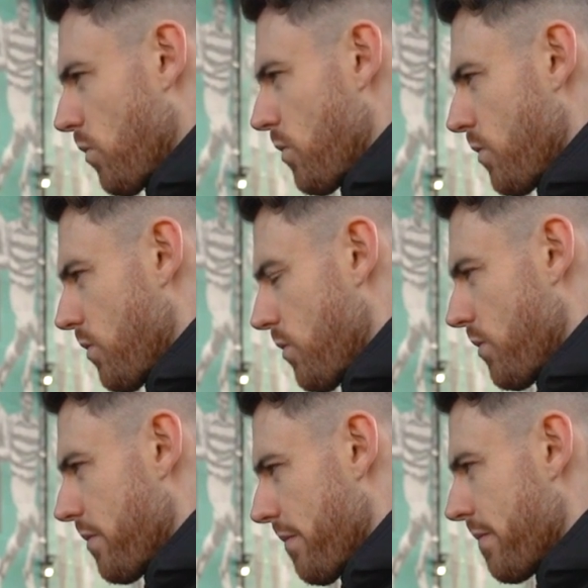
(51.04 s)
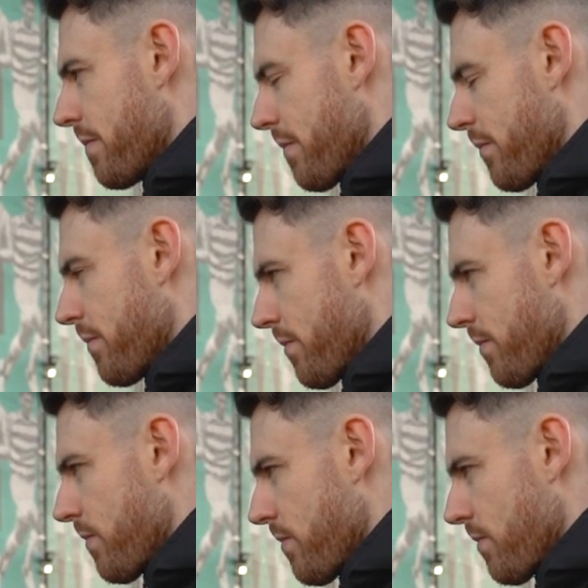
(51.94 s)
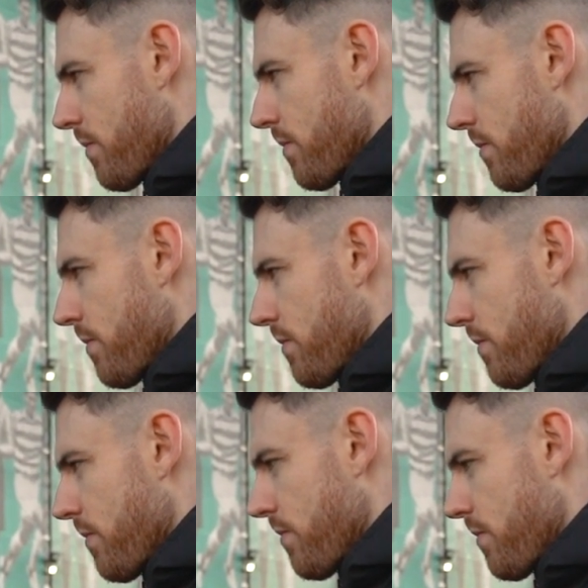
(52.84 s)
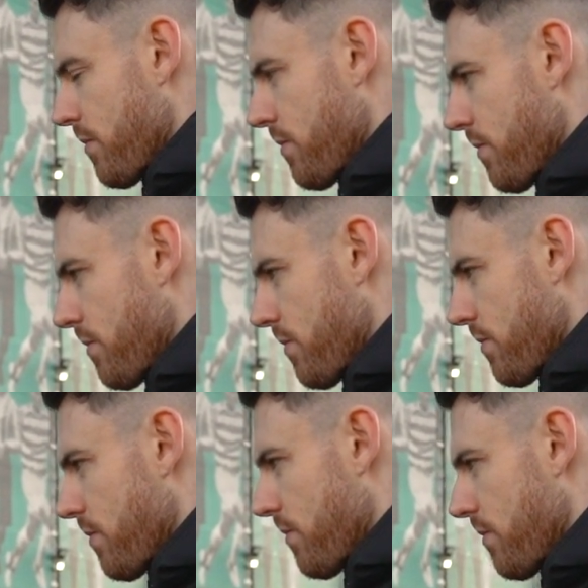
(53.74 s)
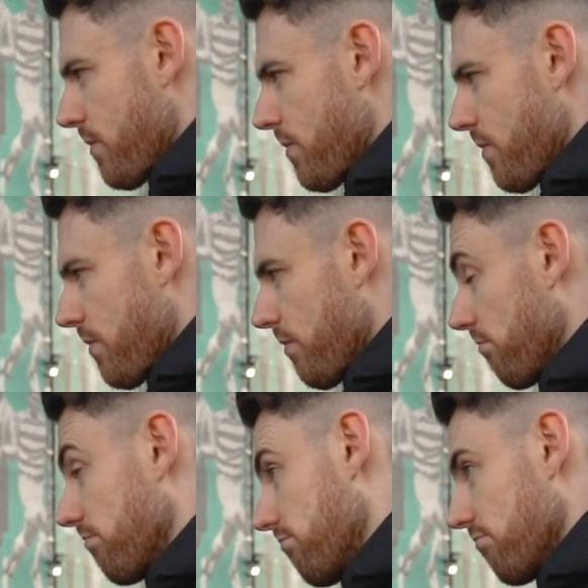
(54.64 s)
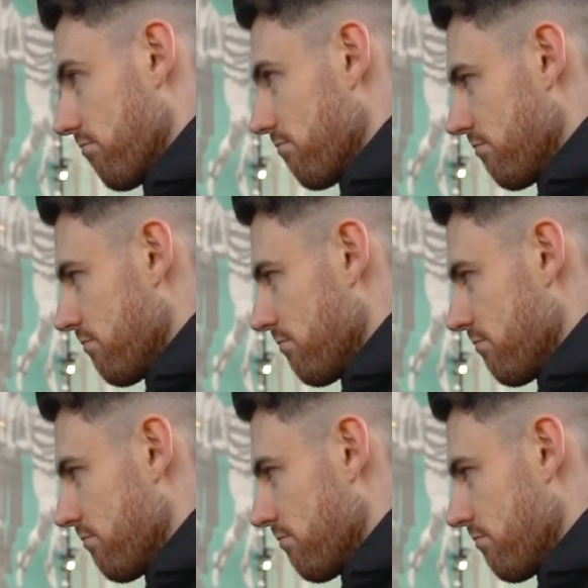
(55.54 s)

(silent)